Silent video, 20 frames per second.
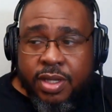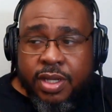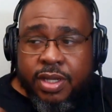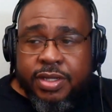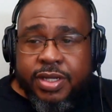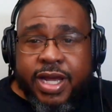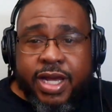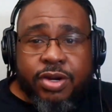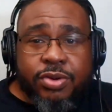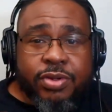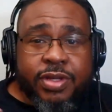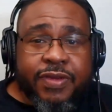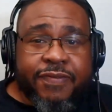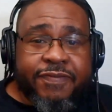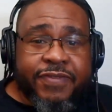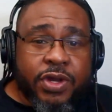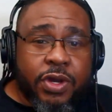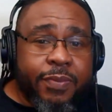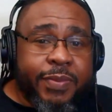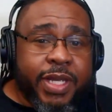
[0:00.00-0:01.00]
not only
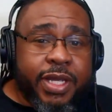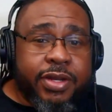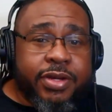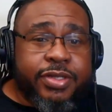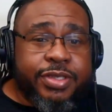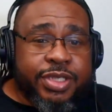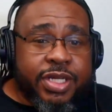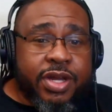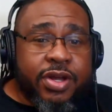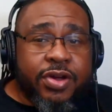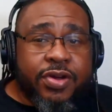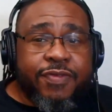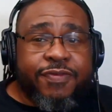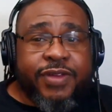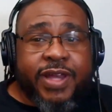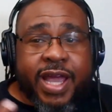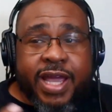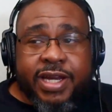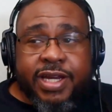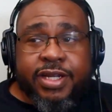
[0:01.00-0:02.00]
filming yourself,
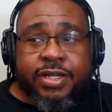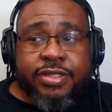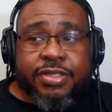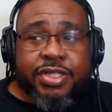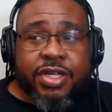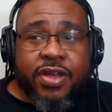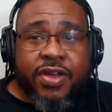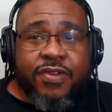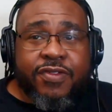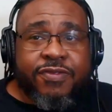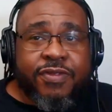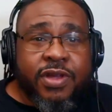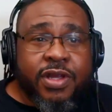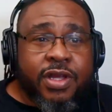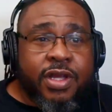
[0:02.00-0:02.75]
lighting yourself,